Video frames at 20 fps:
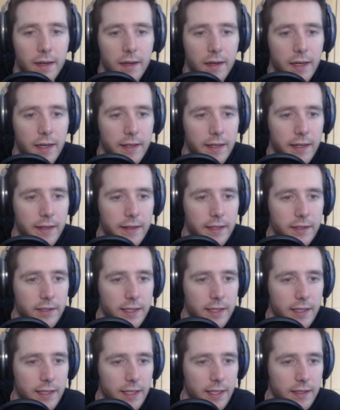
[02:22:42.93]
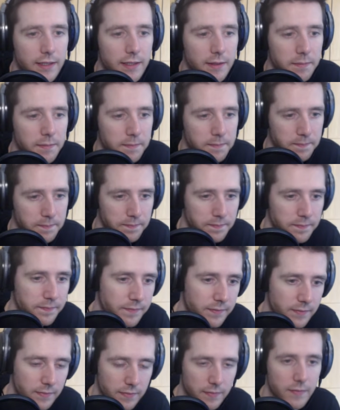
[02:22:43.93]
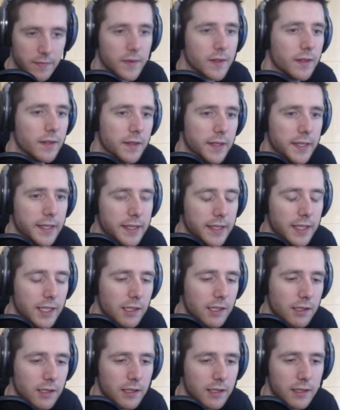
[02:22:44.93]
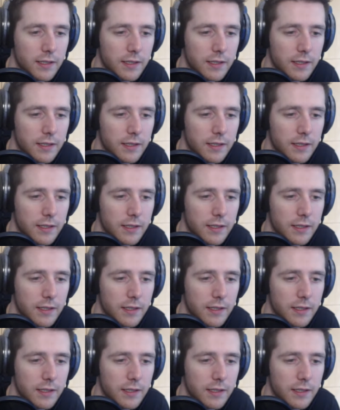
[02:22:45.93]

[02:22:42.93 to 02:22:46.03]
And then there's a hidden item in here.